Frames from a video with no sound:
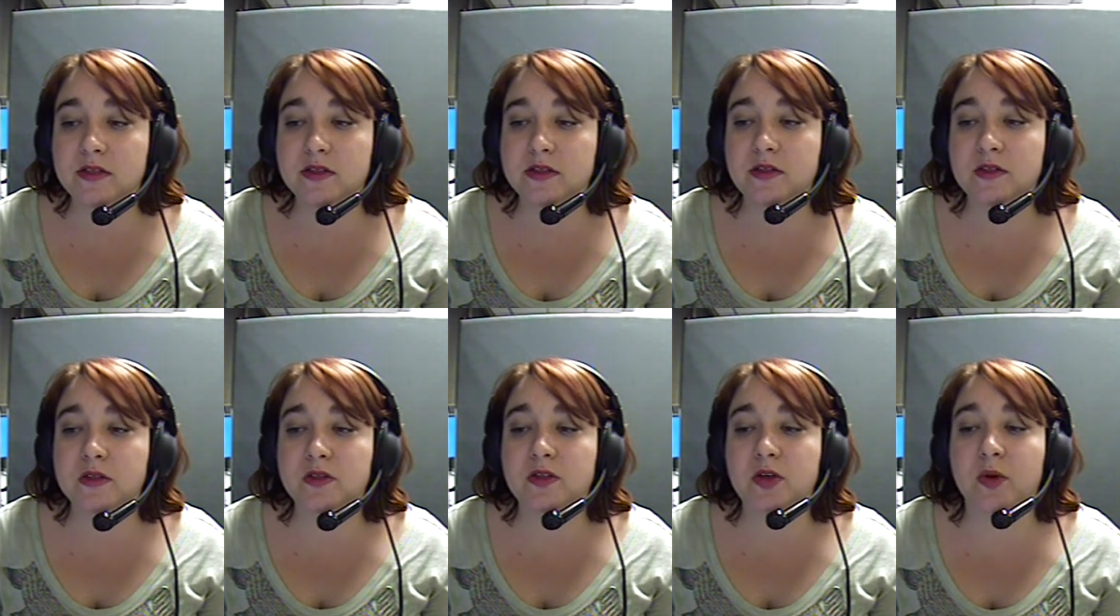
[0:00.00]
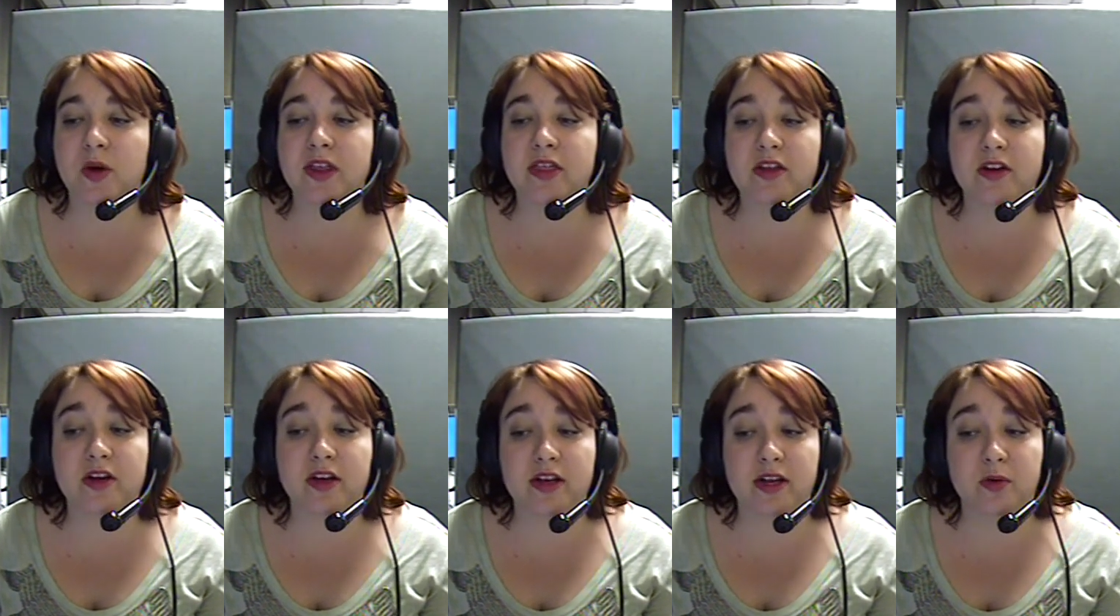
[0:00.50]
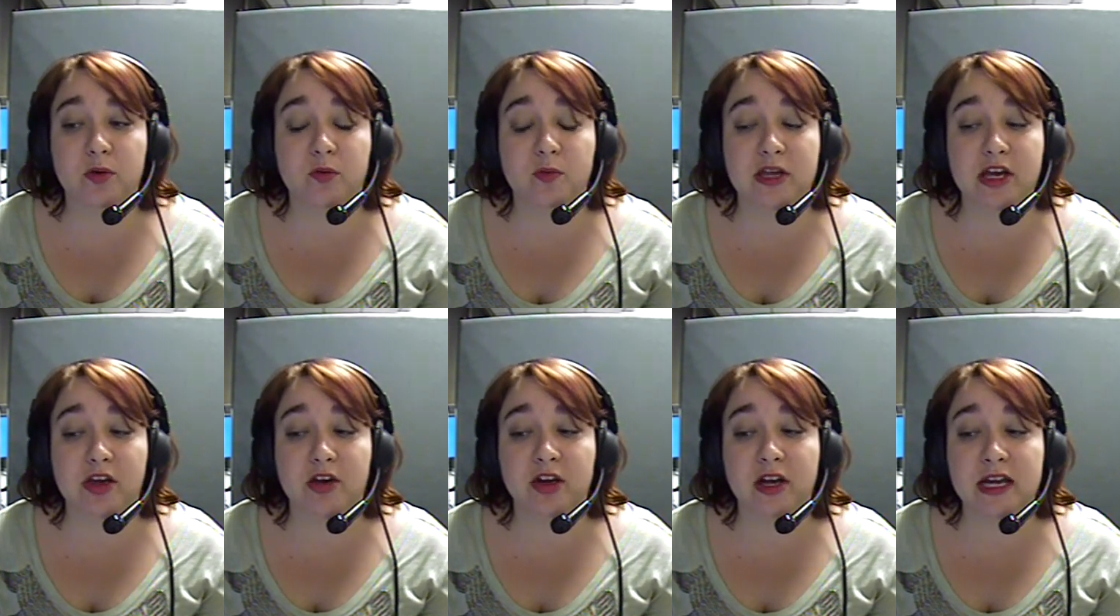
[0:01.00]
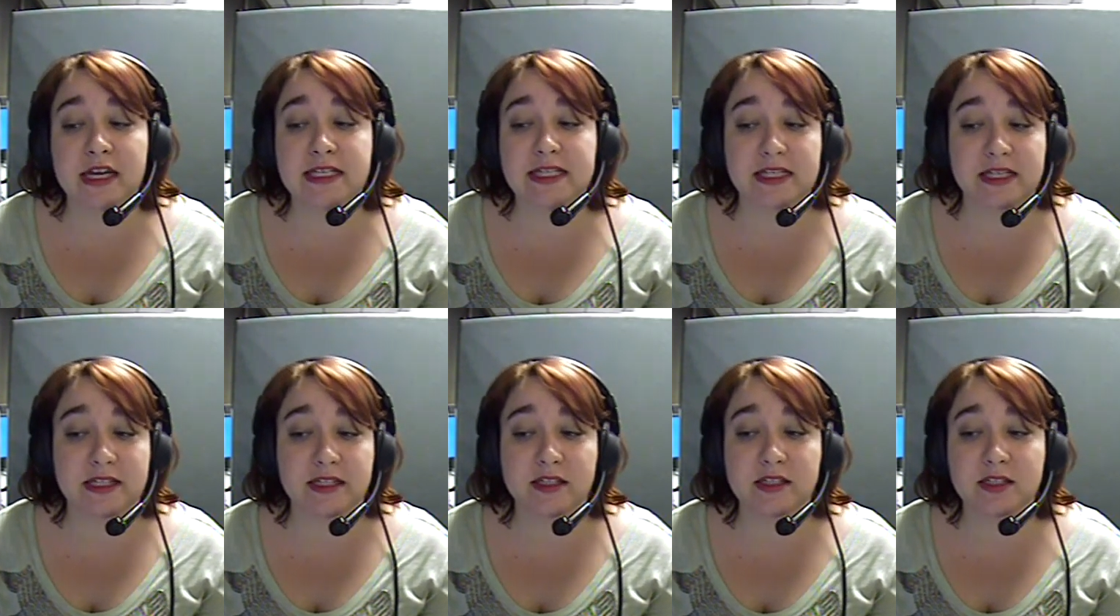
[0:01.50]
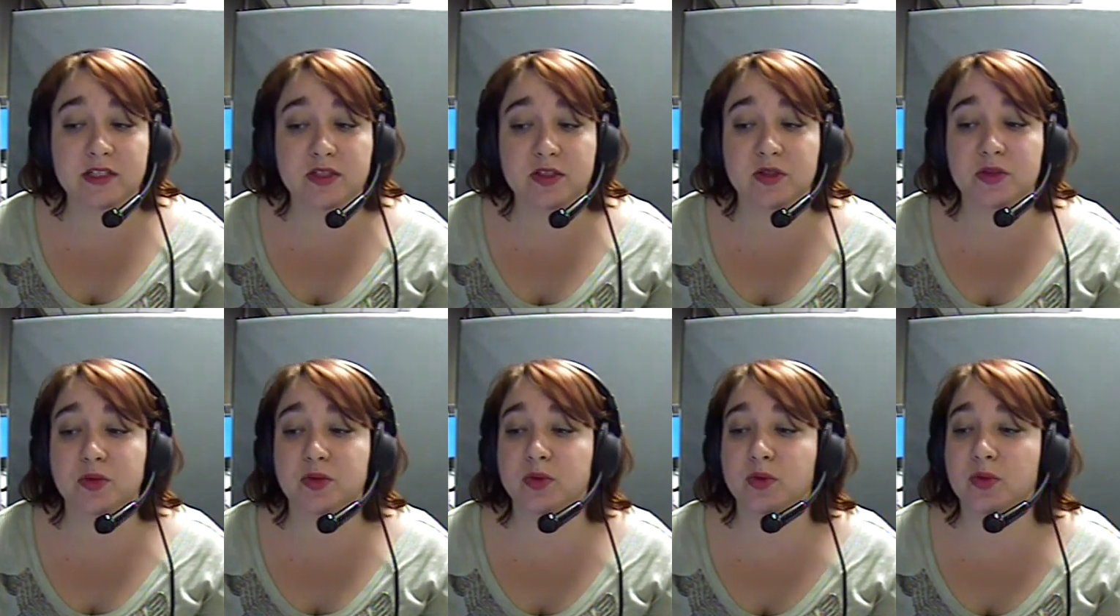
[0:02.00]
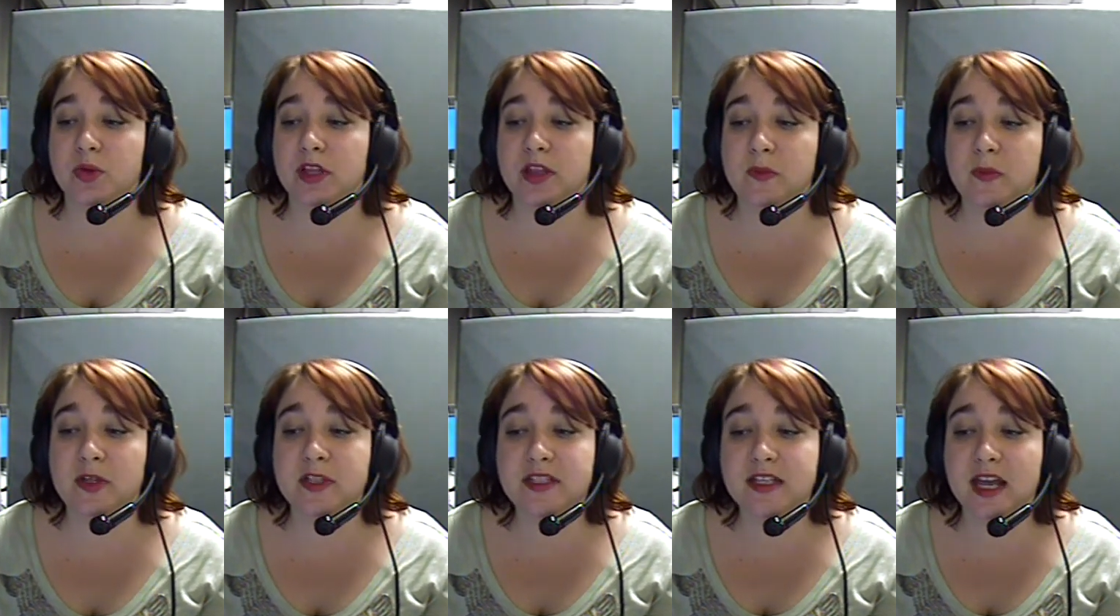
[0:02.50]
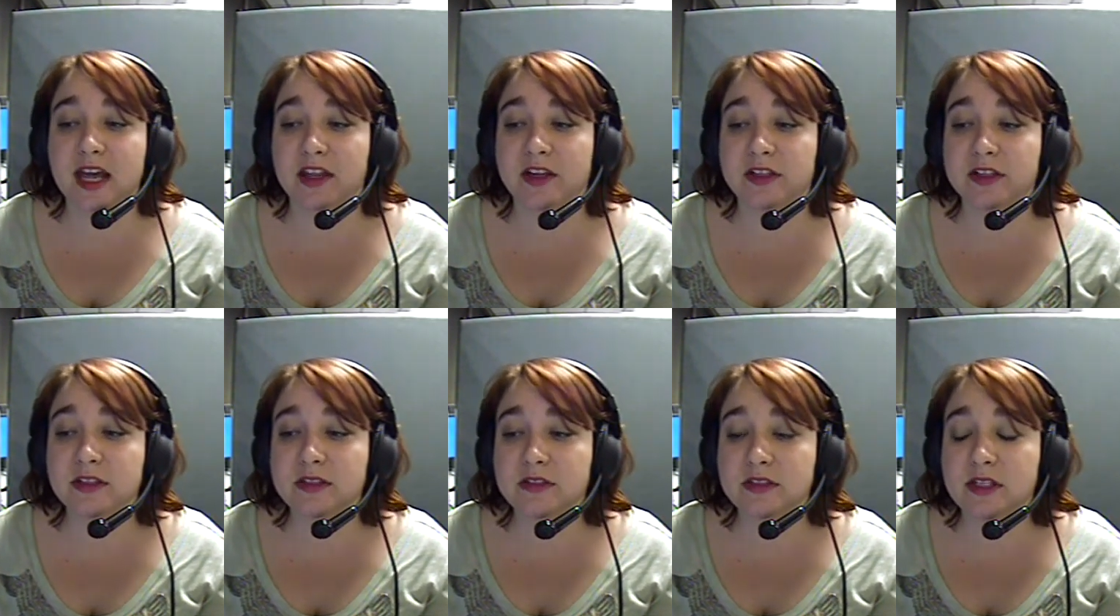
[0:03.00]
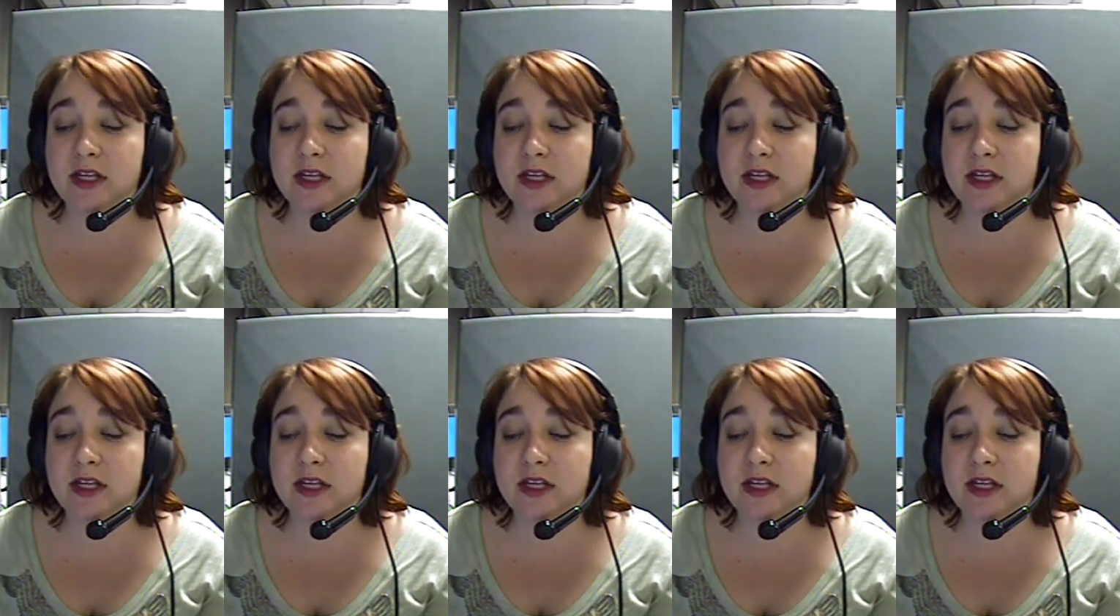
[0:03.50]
So I thought it would be a good idea to get them all together